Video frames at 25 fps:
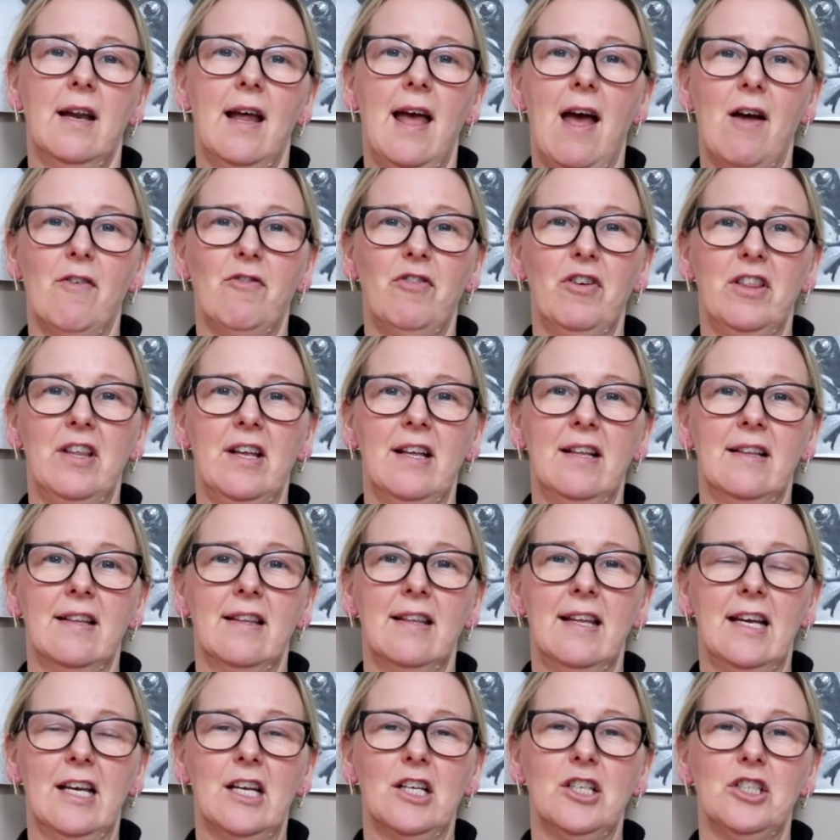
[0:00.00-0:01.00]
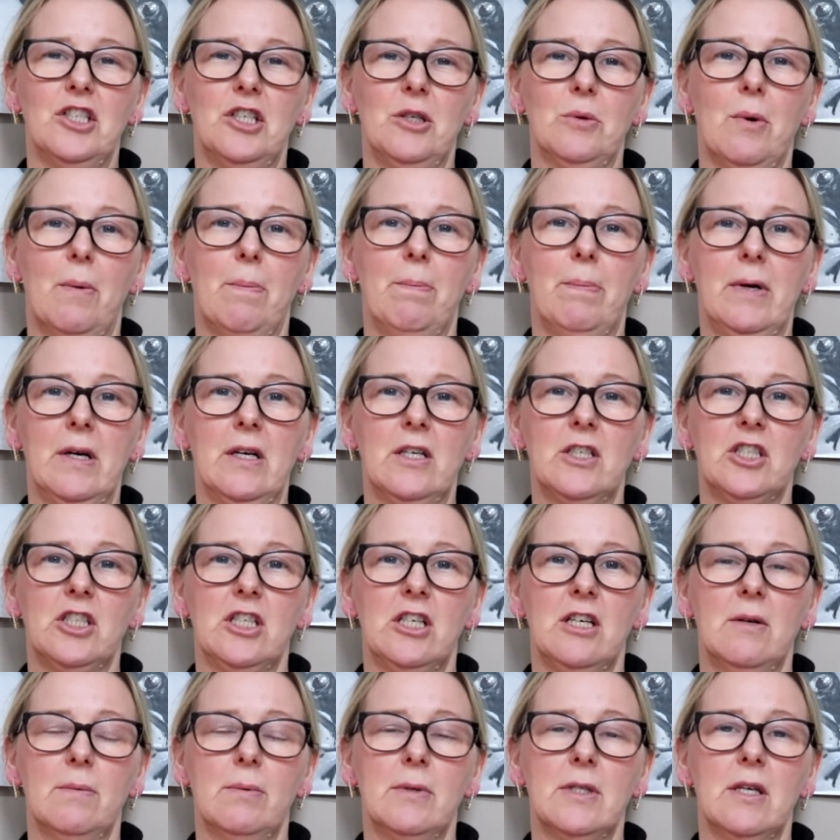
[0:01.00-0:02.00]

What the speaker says: everything they can do on Booktube,